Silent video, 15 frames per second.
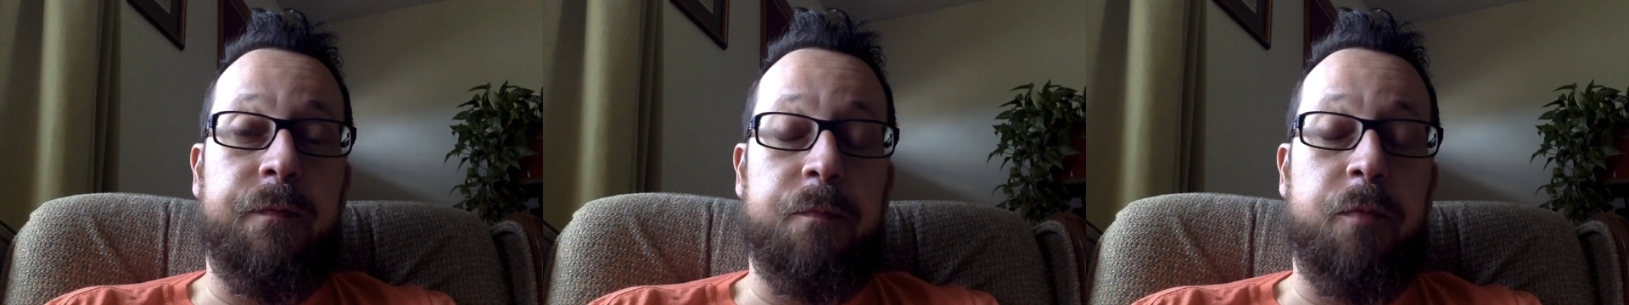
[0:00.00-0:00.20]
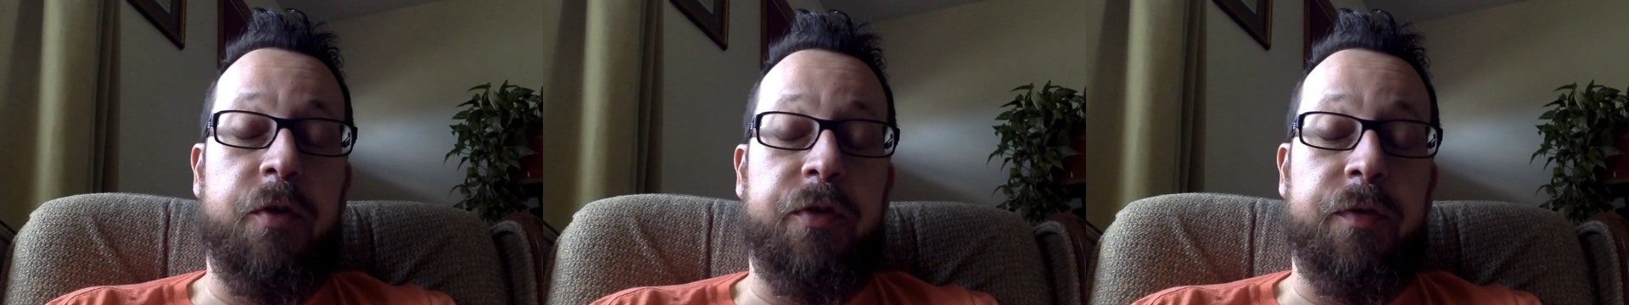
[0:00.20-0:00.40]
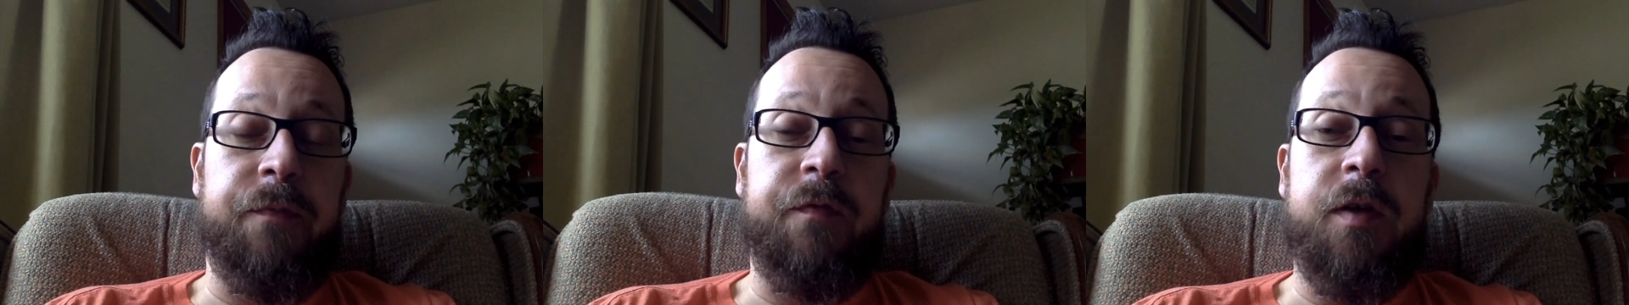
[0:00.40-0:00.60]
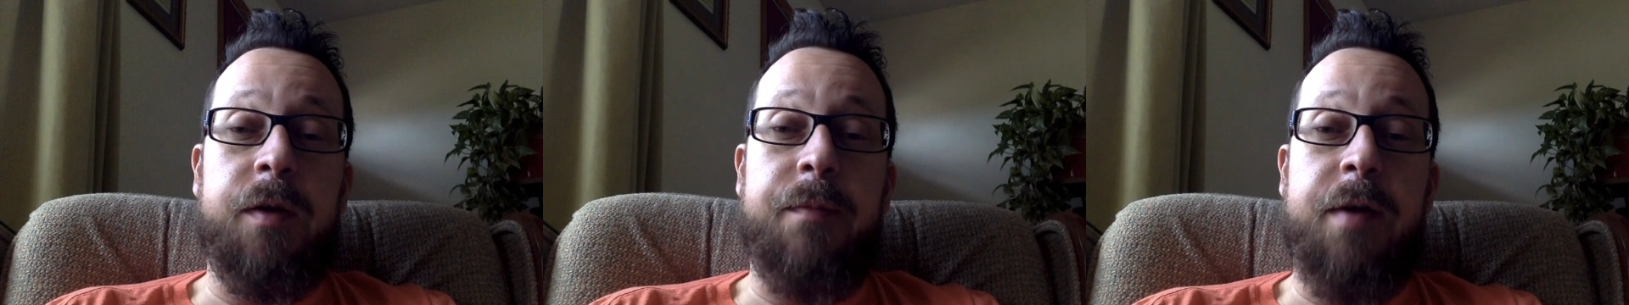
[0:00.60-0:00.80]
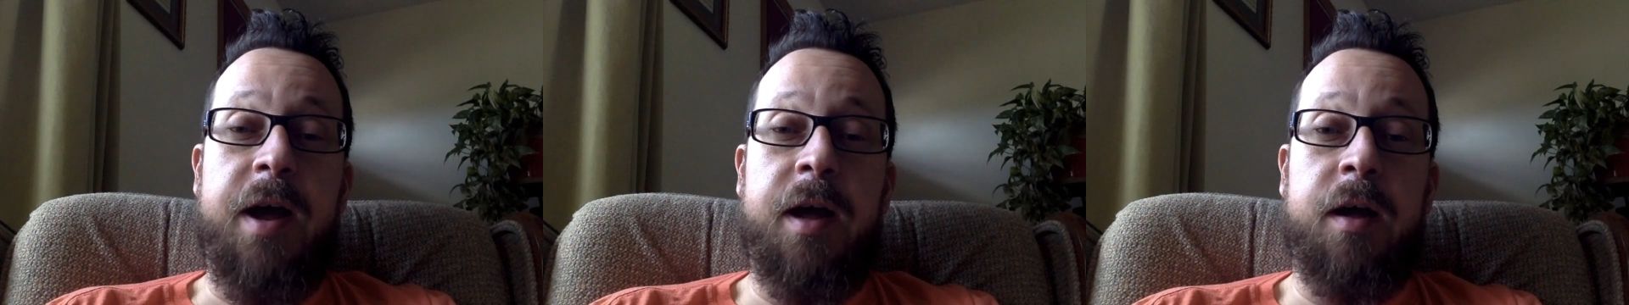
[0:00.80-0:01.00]
put some
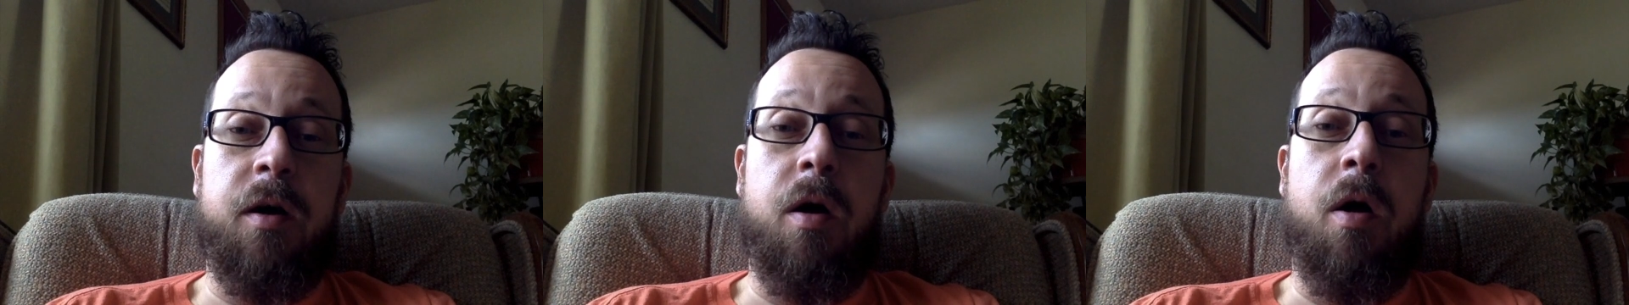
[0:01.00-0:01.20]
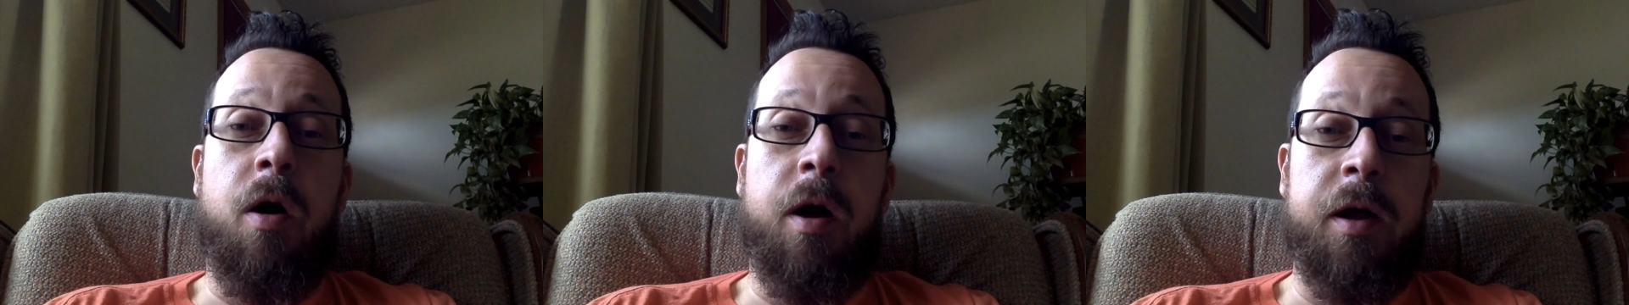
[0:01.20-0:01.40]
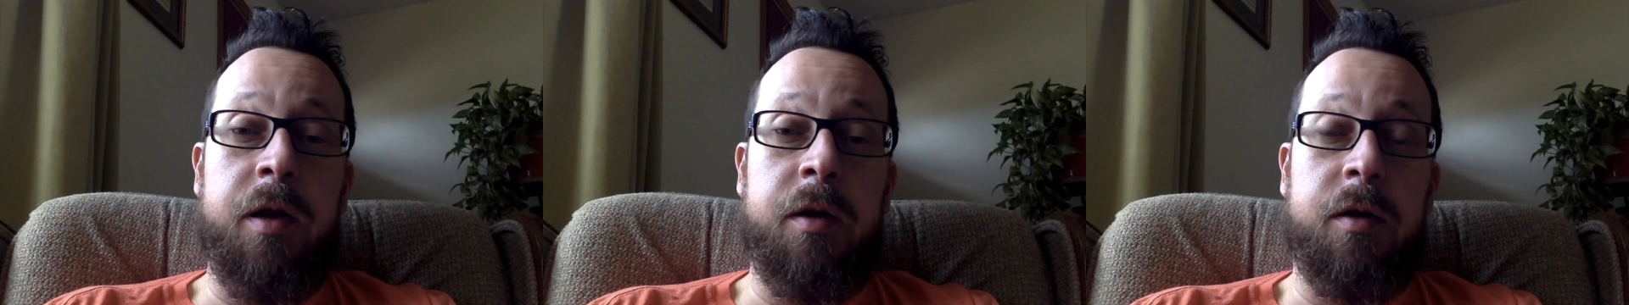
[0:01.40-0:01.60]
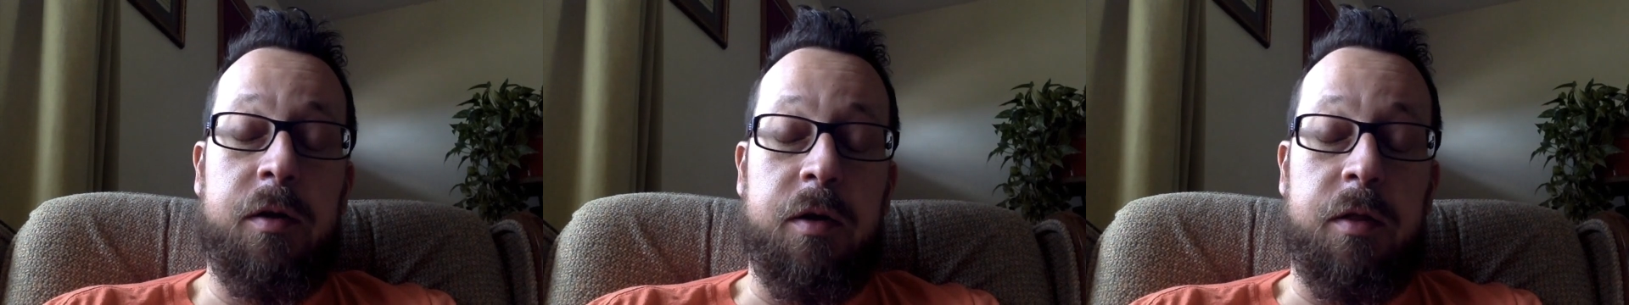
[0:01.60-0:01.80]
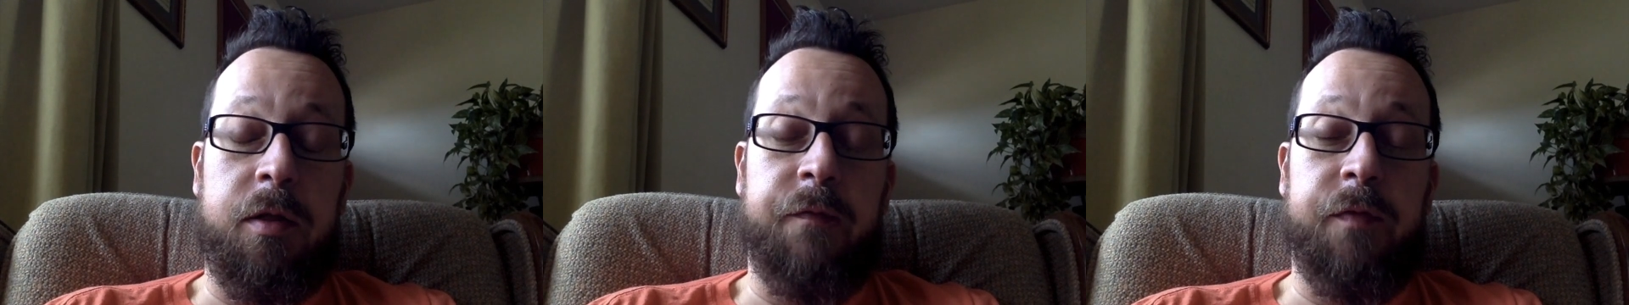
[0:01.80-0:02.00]
feedback on
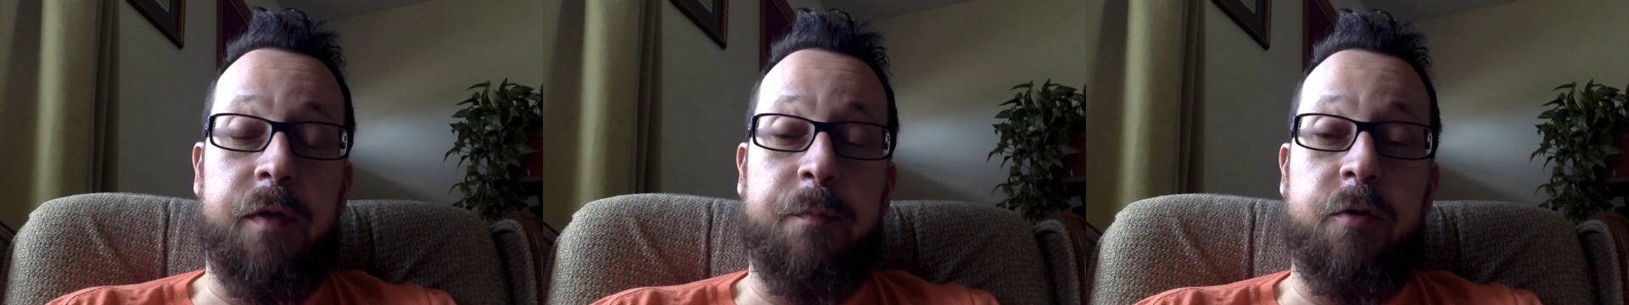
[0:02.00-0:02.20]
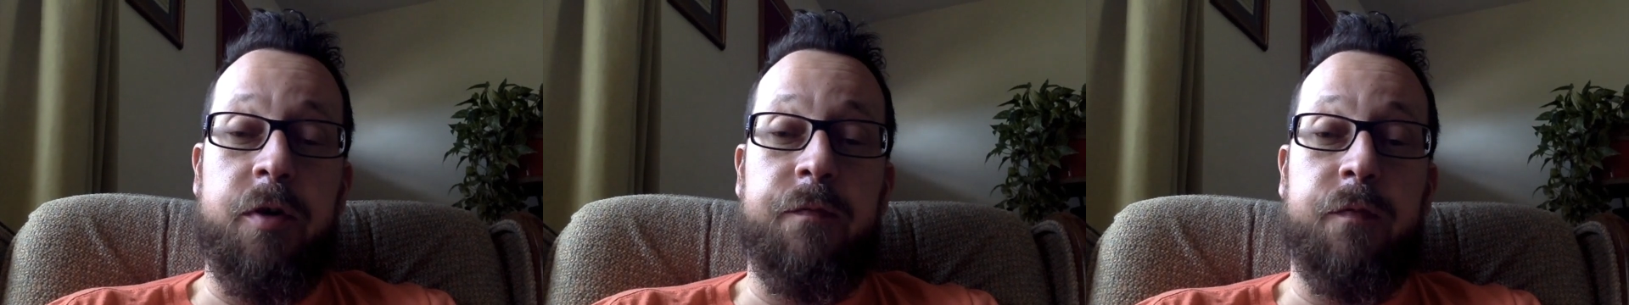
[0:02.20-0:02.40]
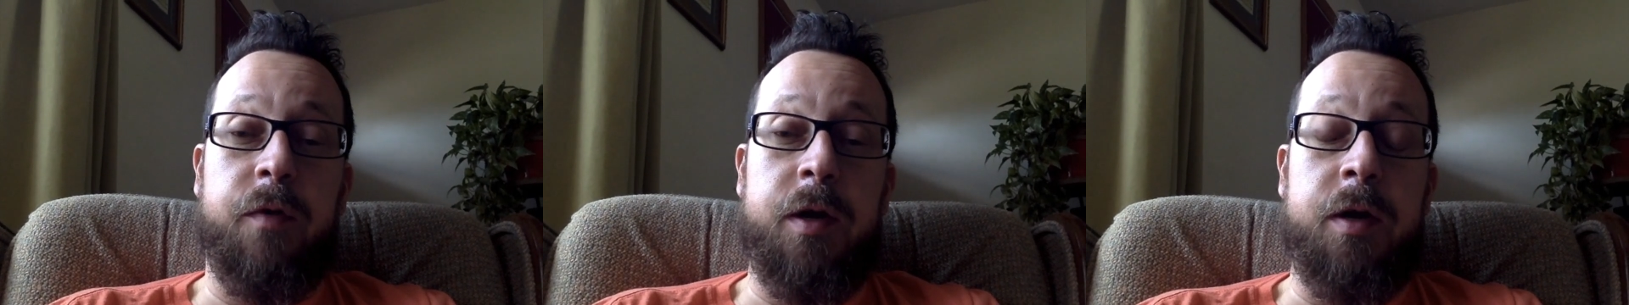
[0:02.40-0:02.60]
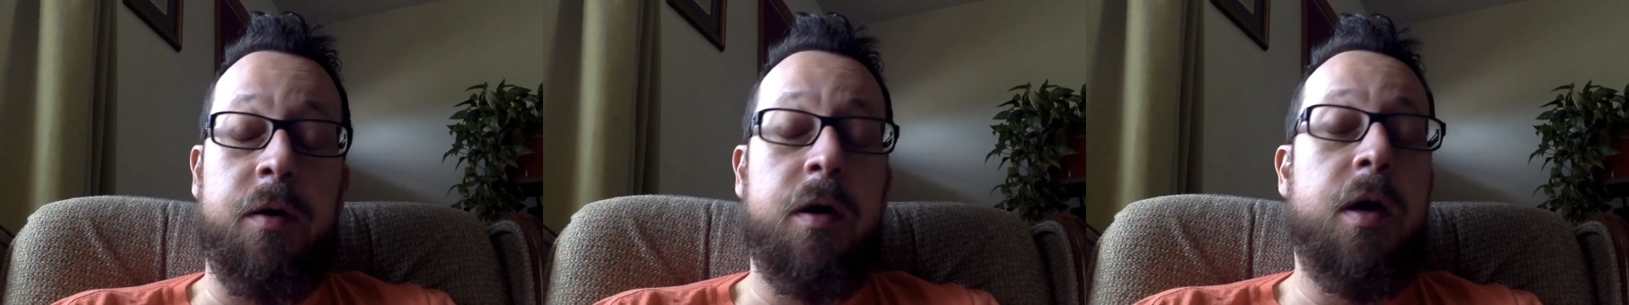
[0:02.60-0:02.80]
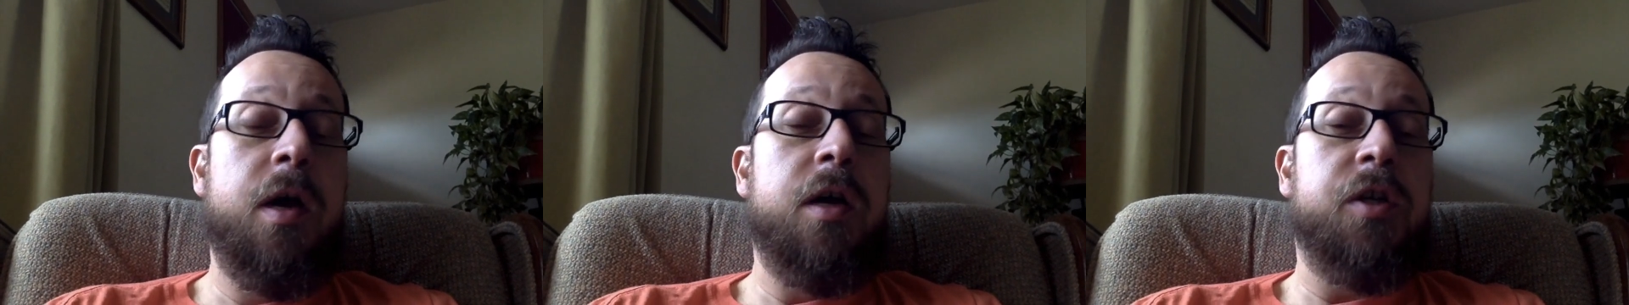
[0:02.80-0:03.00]
the Flipgrid for you.
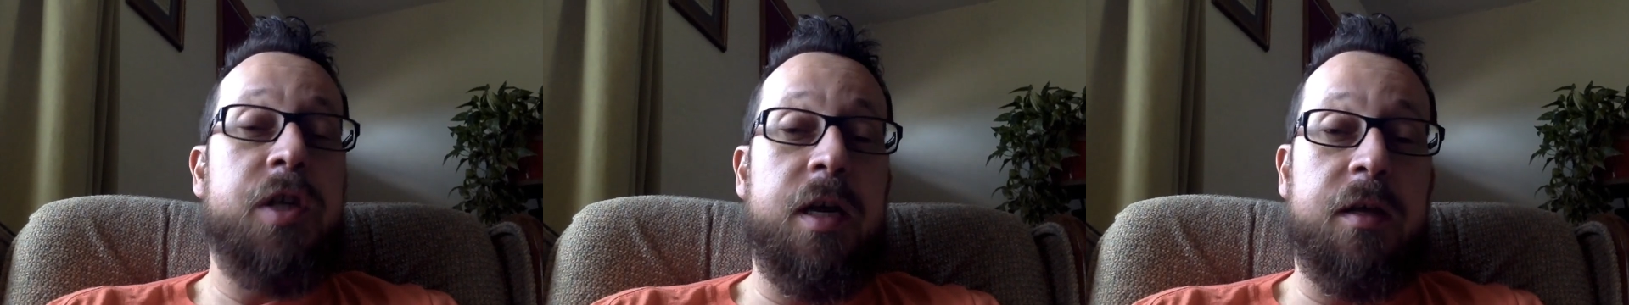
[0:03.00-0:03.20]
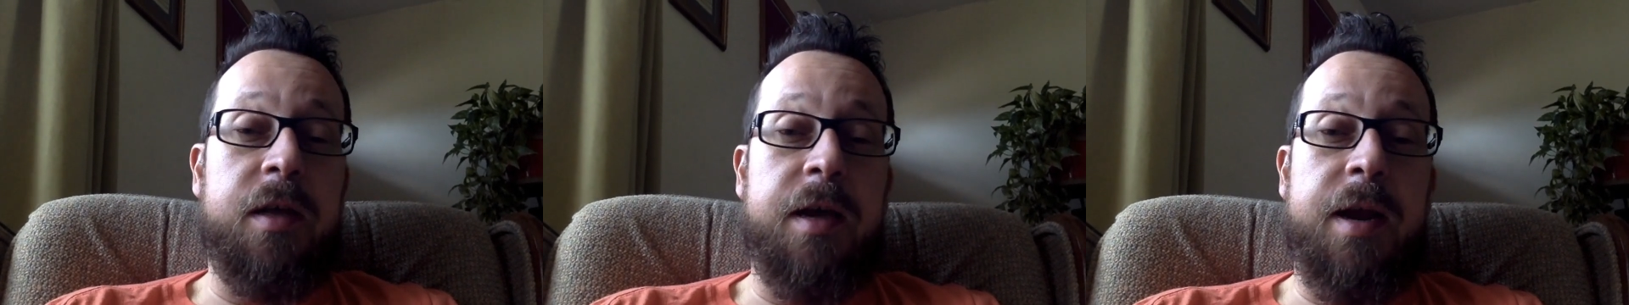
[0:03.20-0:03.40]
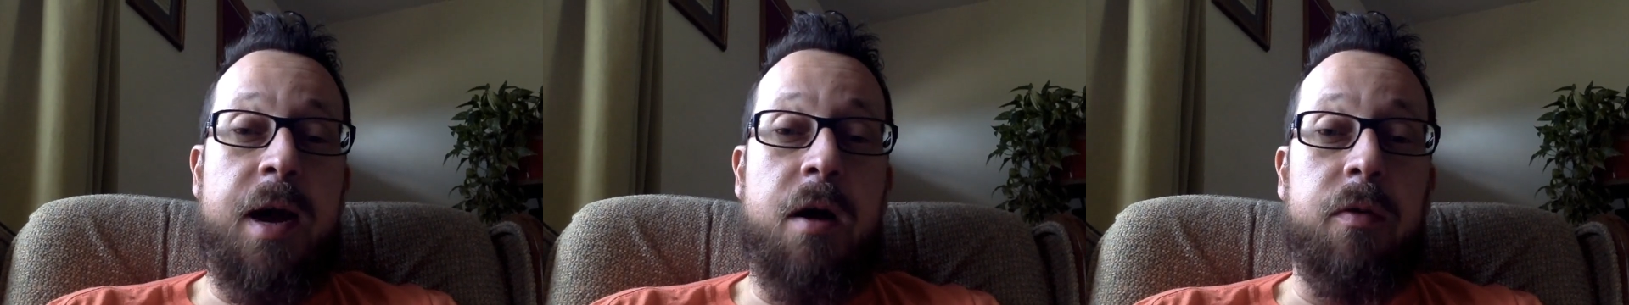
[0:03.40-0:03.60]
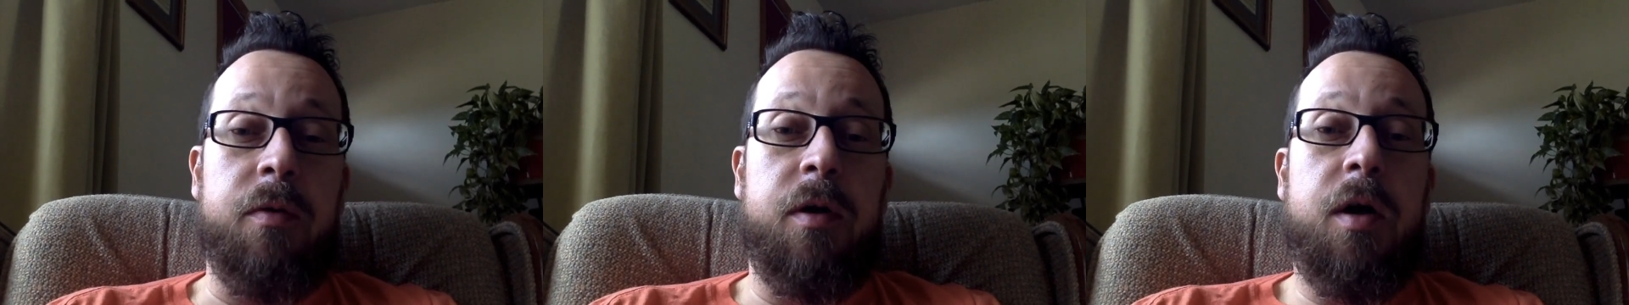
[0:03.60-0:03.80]
Check that out.